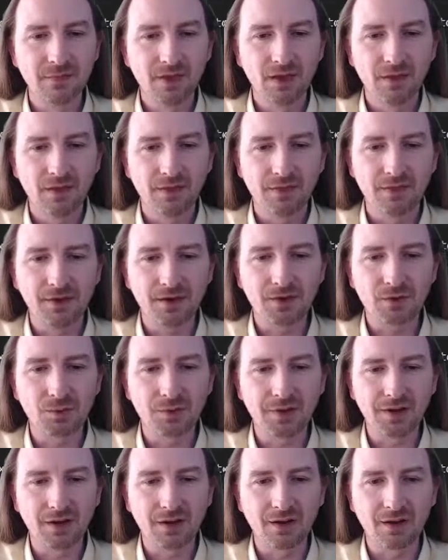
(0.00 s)
There
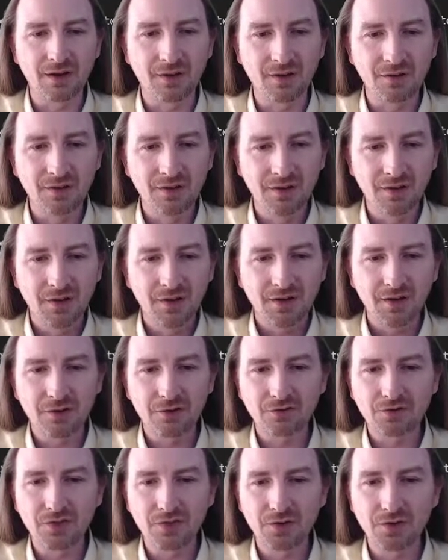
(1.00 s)
we go.
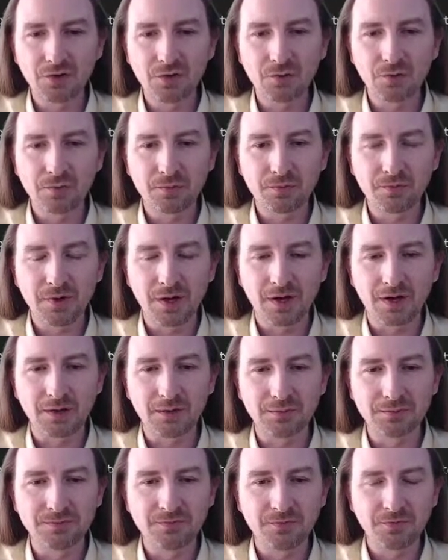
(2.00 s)
Here's the new
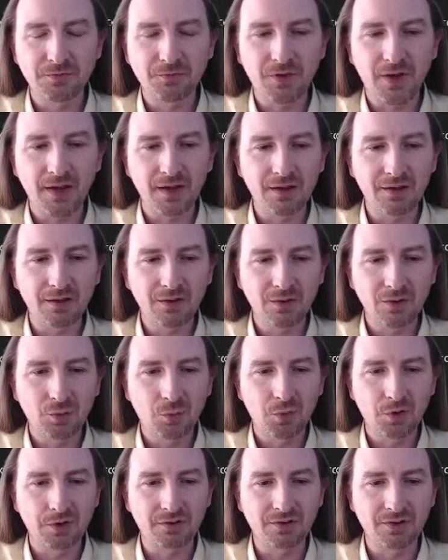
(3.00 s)
file.
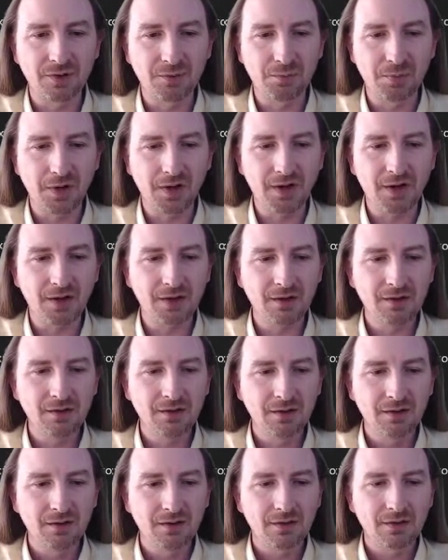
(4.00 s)
We're debugging.
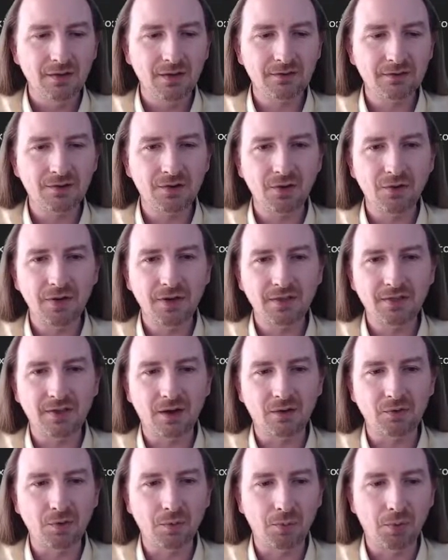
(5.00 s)
Let's go hit
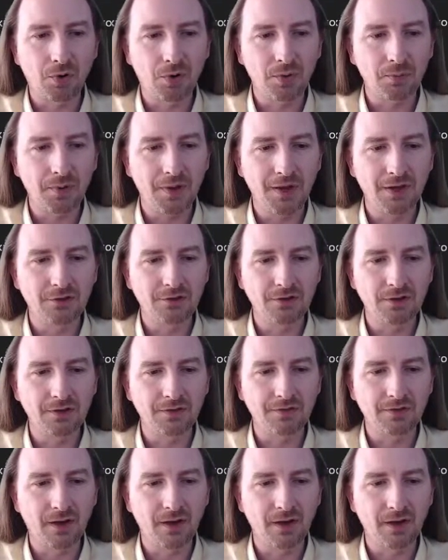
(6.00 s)
that report page inside of